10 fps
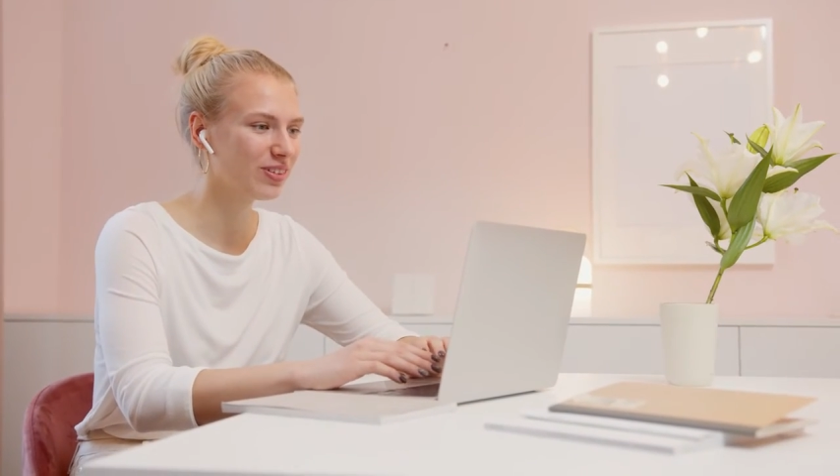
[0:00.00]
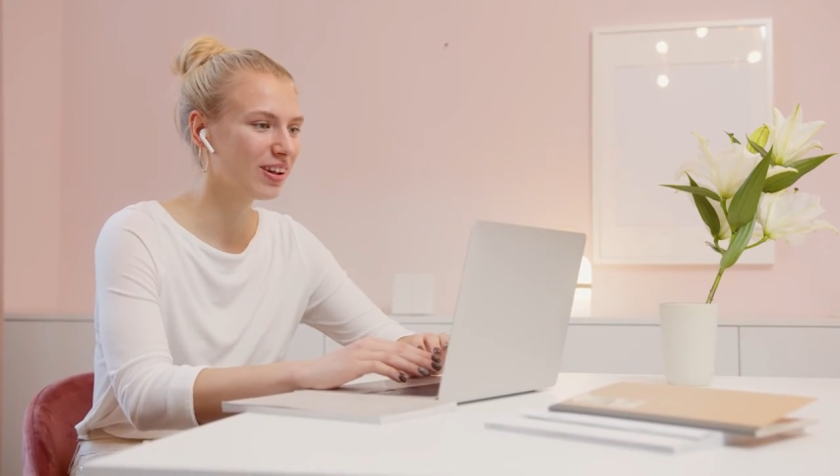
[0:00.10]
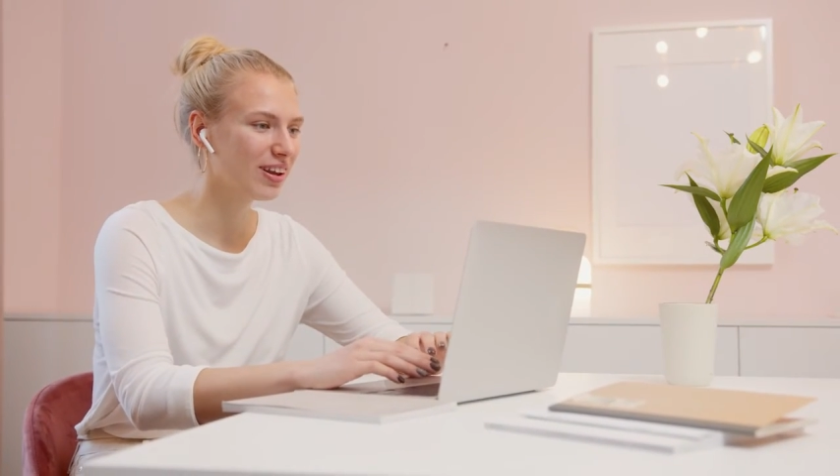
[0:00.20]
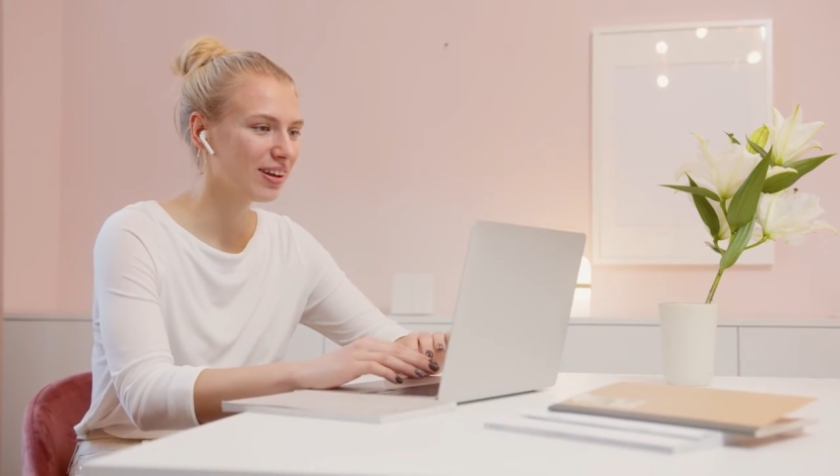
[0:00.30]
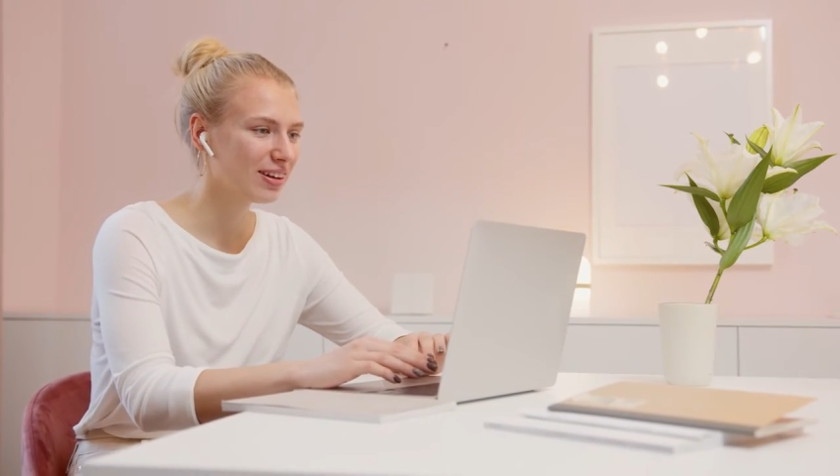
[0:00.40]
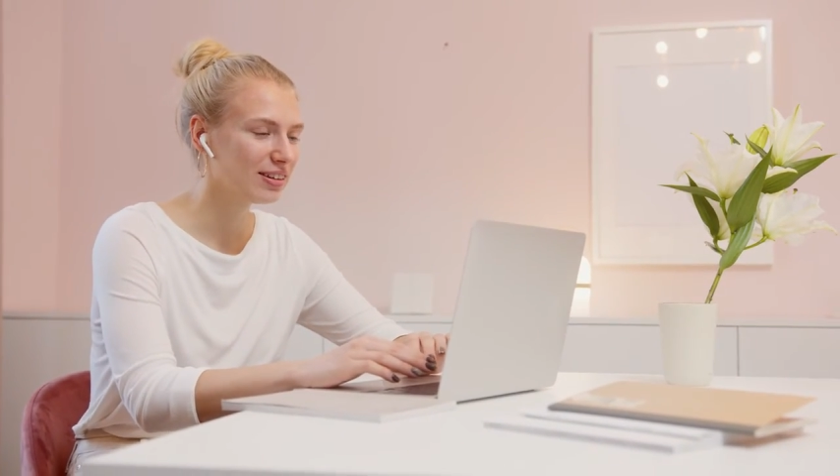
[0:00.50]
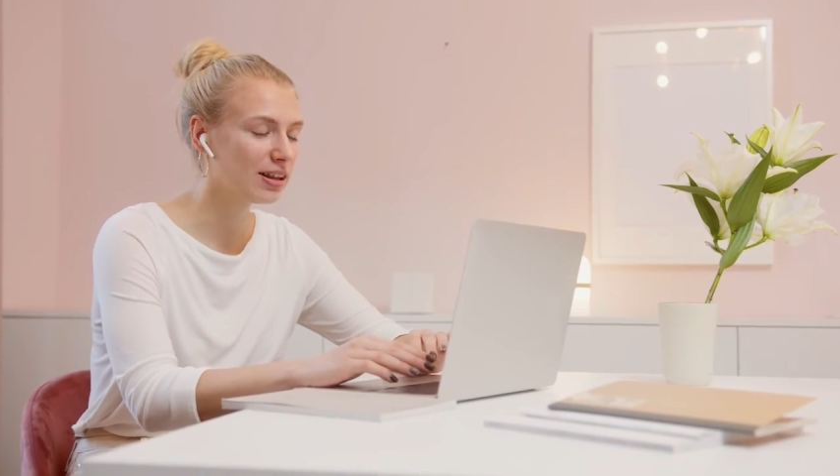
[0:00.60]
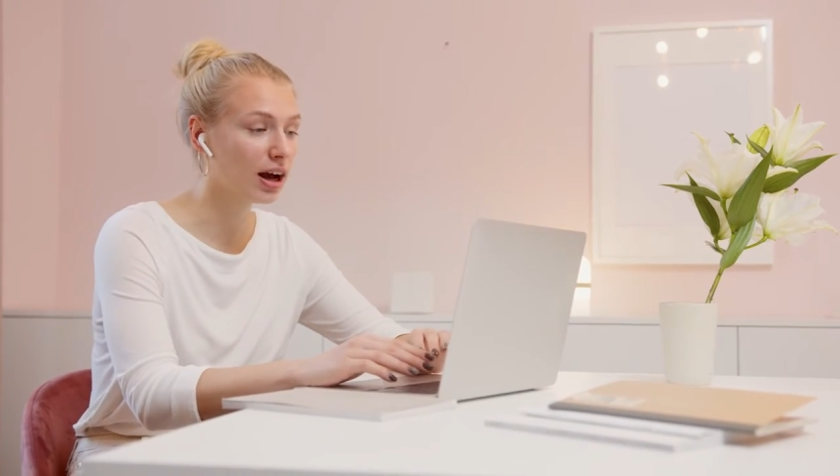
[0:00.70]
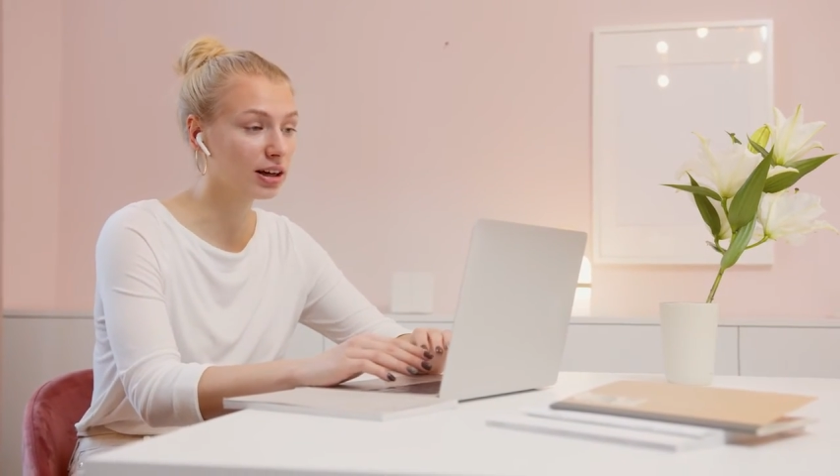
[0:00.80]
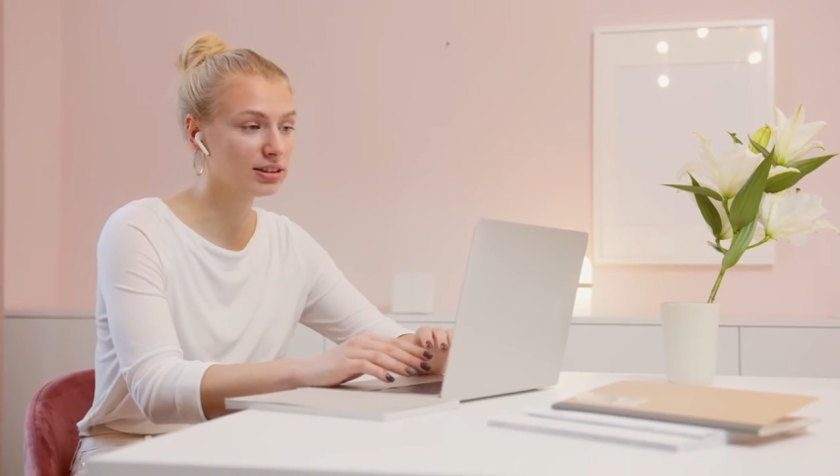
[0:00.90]
and
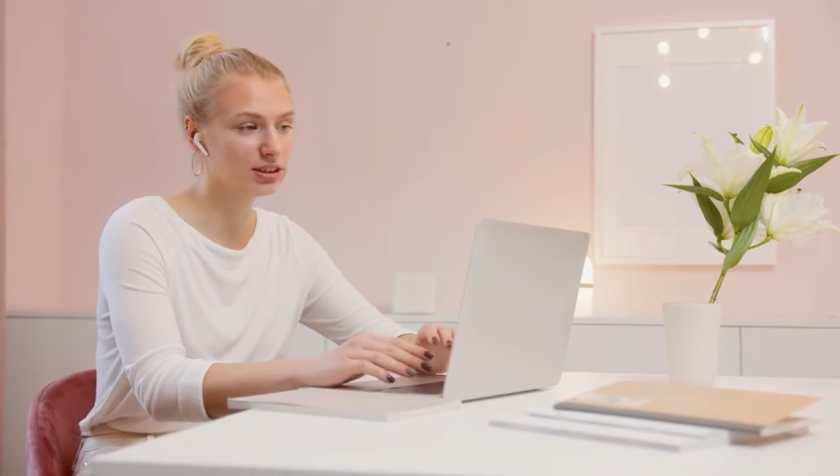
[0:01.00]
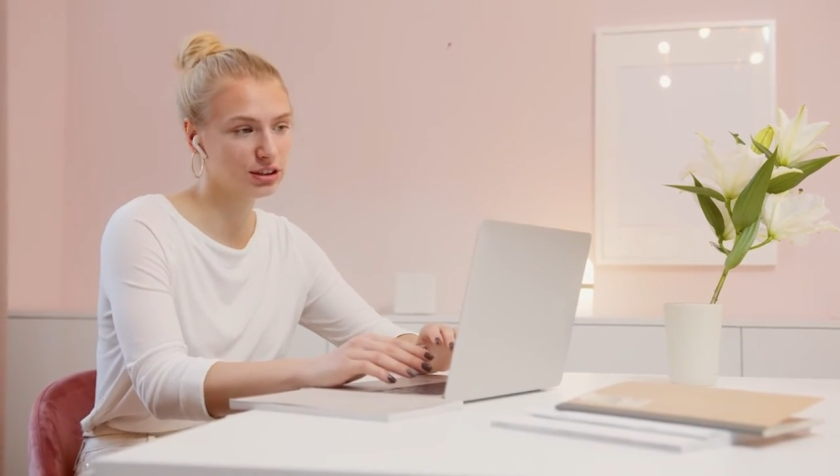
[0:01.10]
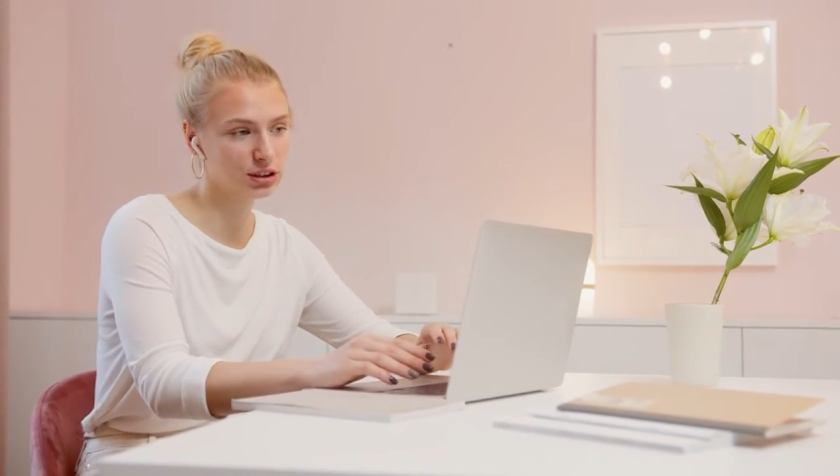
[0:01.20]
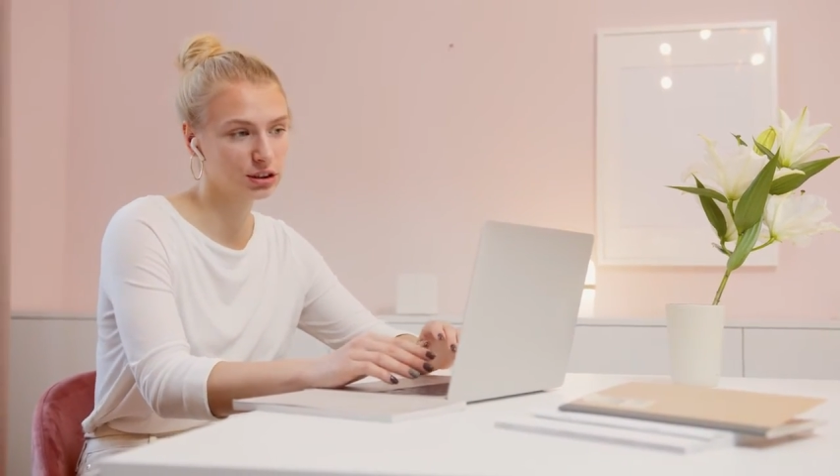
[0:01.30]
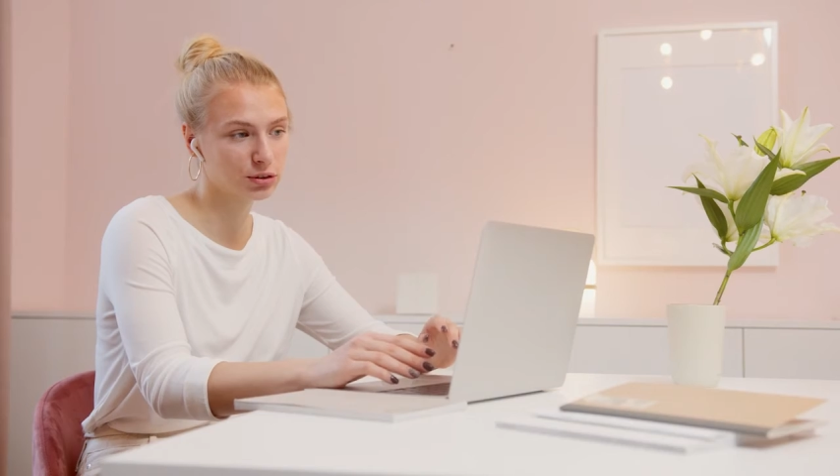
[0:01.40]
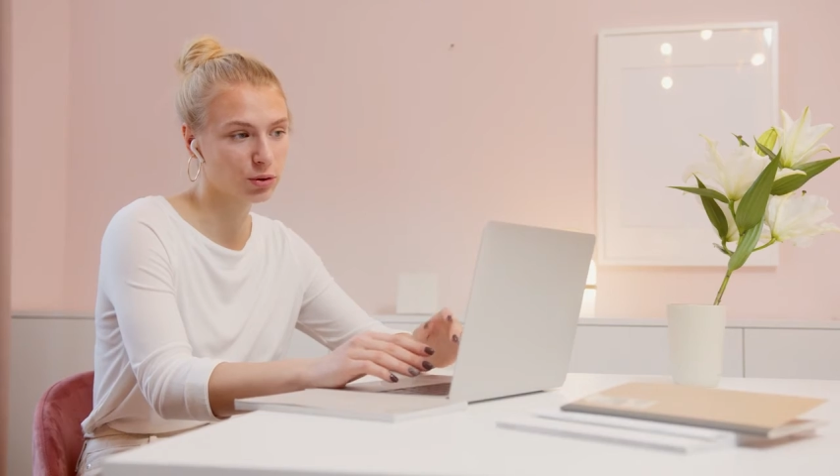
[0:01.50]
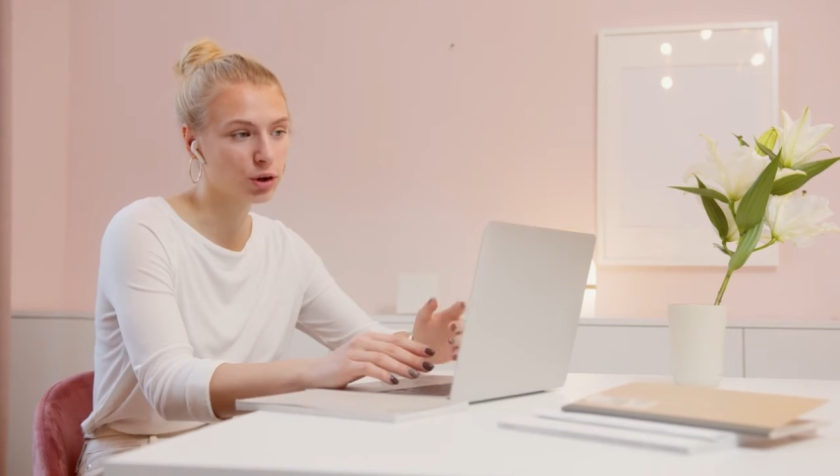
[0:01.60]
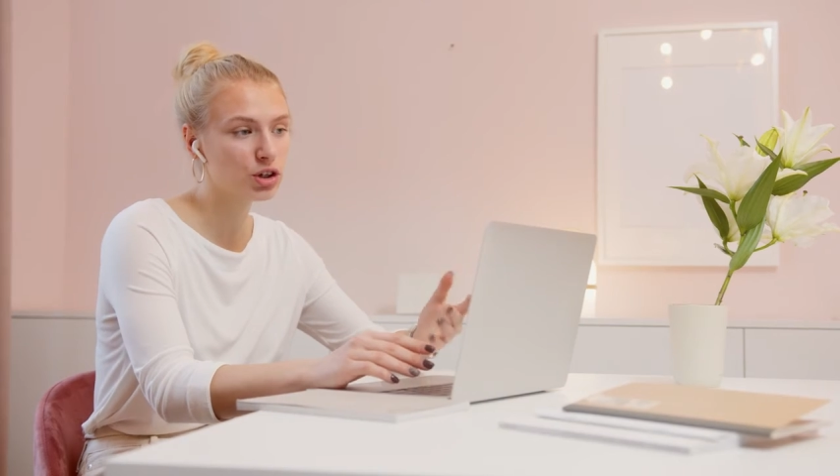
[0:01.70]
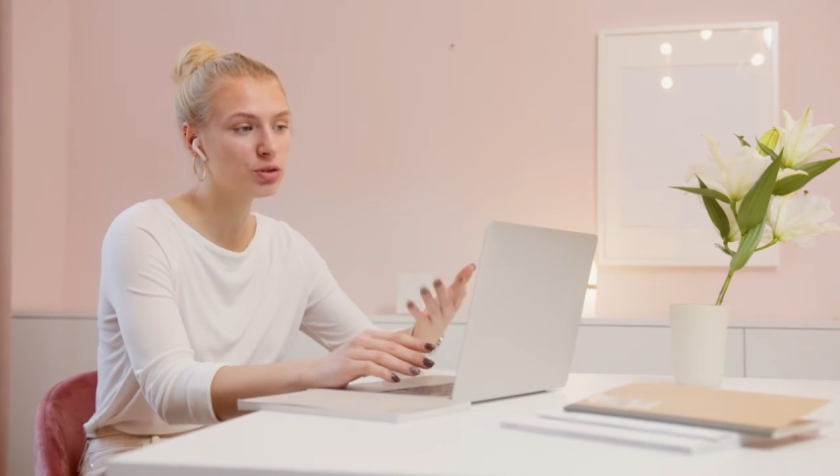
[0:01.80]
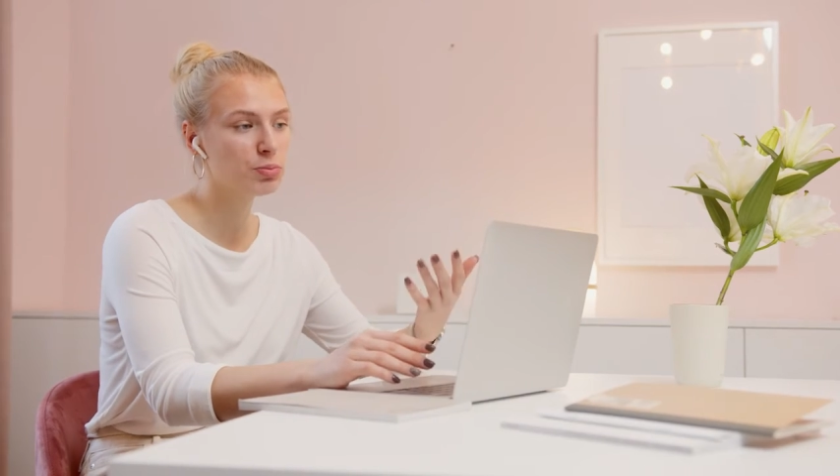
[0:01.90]
learning technology
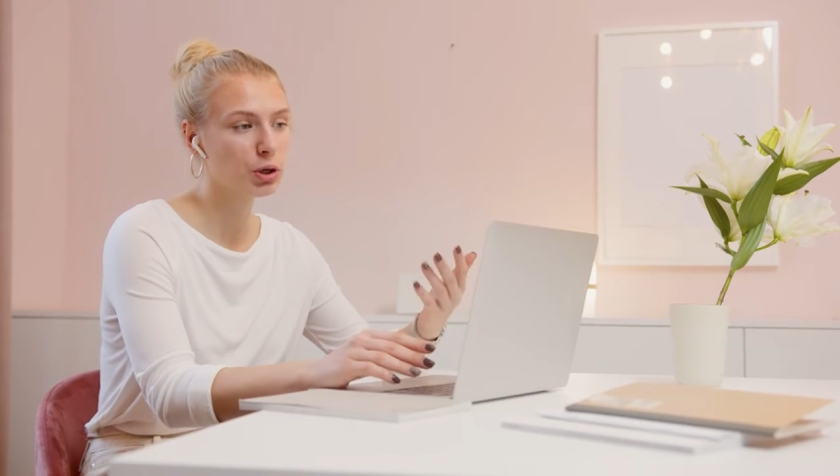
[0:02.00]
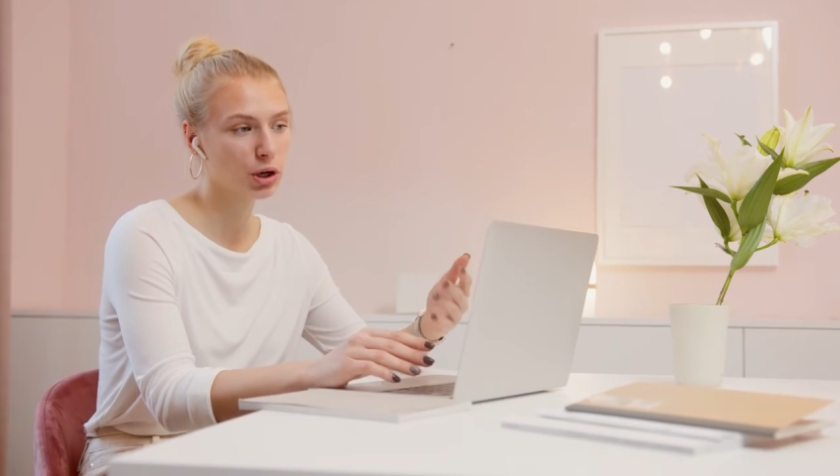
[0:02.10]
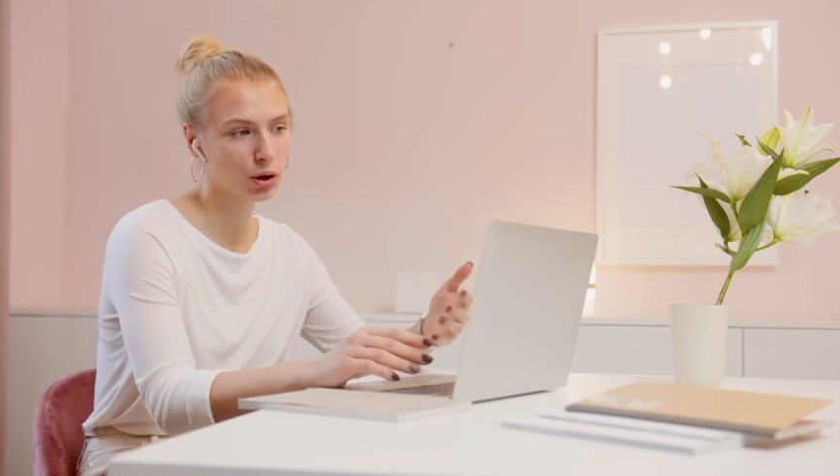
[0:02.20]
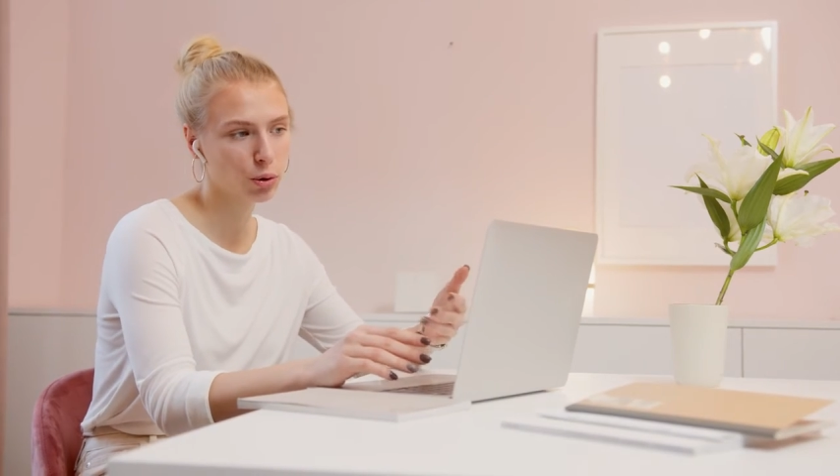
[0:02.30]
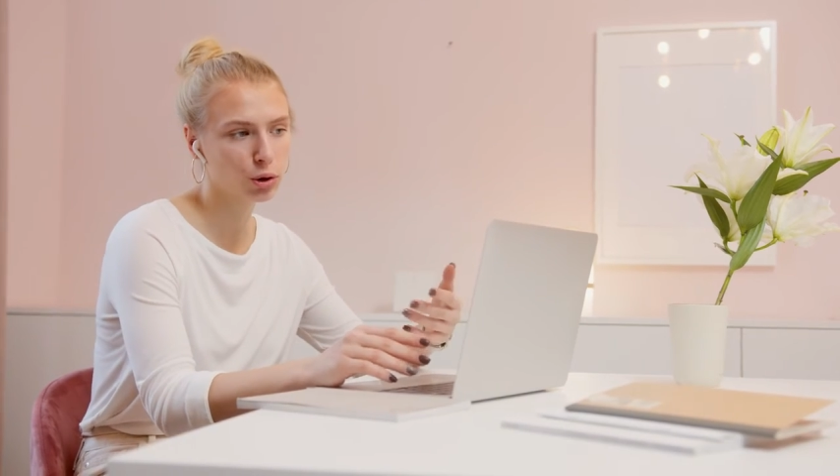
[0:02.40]
consultant.